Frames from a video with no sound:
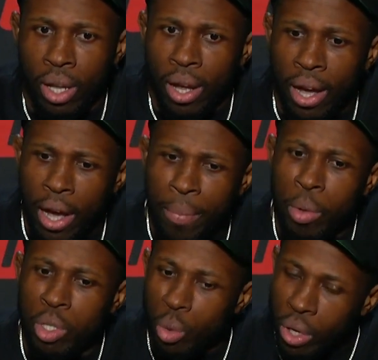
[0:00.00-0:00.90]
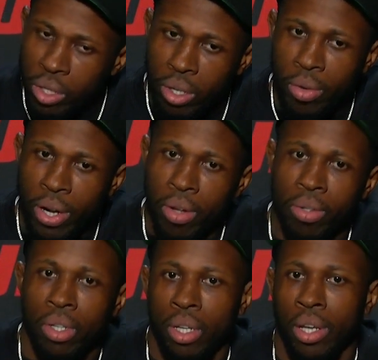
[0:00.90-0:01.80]
It was a quick turnaround,
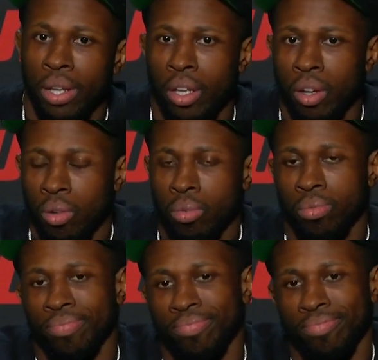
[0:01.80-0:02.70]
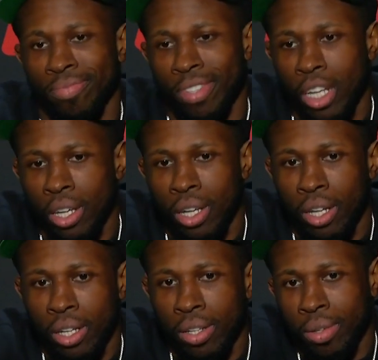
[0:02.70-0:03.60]
you know.
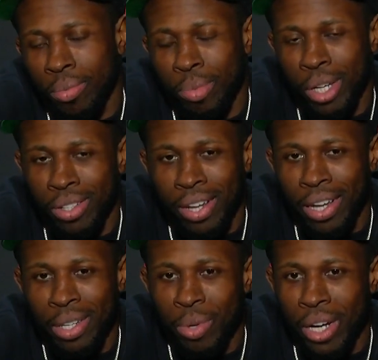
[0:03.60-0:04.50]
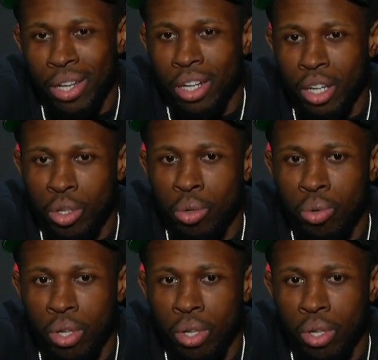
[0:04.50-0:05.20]
But I did what I needed to do.